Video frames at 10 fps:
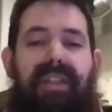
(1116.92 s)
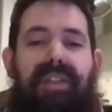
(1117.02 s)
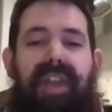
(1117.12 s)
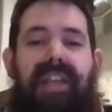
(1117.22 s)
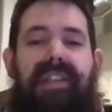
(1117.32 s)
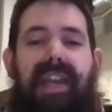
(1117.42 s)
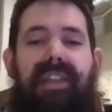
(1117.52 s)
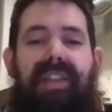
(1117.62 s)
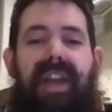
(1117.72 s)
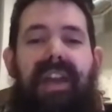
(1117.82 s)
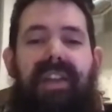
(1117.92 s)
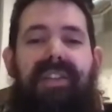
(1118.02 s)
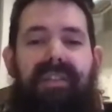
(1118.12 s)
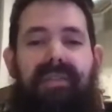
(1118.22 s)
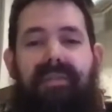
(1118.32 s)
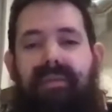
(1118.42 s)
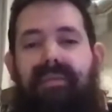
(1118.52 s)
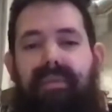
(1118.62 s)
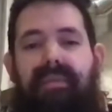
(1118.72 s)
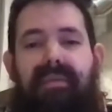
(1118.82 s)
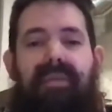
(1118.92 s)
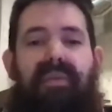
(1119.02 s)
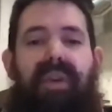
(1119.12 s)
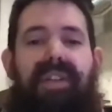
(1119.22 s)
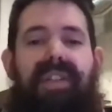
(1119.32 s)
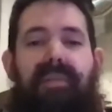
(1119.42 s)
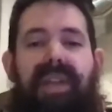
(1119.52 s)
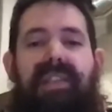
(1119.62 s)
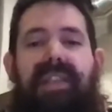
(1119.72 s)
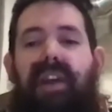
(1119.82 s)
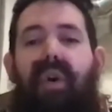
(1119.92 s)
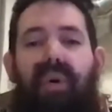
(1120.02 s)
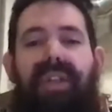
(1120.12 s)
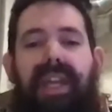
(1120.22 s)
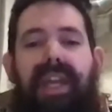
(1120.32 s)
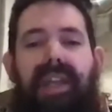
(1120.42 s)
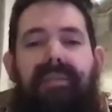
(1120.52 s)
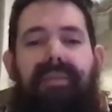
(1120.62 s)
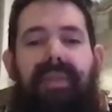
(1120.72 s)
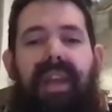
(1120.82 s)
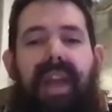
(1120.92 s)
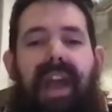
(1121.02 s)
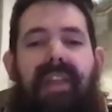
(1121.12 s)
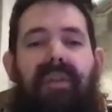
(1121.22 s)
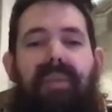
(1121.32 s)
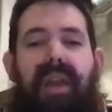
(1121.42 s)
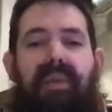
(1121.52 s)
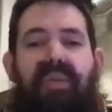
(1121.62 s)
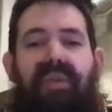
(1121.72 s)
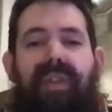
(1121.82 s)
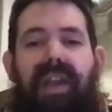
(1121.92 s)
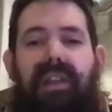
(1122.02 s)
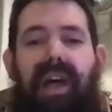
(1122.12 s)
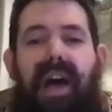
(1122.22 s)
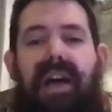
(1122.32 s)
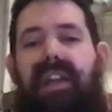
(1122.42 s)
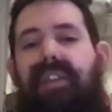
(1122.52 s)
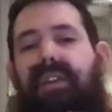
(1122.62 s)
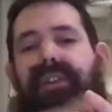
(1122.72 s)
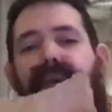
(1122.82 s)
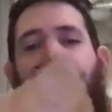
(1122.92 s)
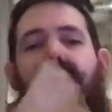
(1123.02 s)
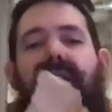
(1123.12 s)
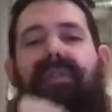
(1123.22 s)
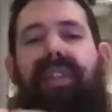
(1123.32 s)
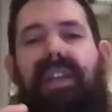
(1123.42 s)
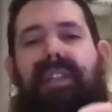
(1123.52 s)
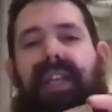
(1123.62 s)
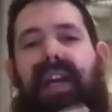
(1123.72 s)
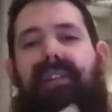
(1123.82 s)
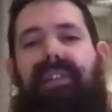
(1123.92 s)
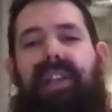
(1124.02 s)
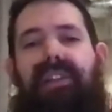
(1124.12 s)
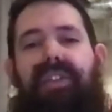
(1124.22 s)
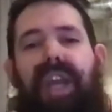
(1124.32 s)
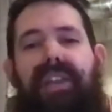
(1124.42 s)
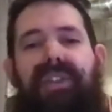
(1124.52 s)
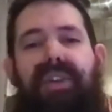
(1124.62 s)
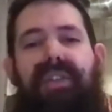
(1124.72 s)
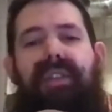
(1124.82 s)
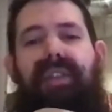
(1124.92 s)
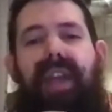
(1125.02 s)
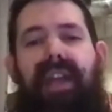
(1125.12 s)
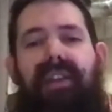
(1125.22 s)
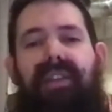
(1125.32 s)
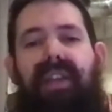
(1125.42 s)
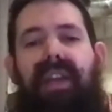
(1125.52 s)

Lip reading: Things like this, where somebody's like holding it and they're maybe moving a lot and they're doing all of these kind of little gestures and things.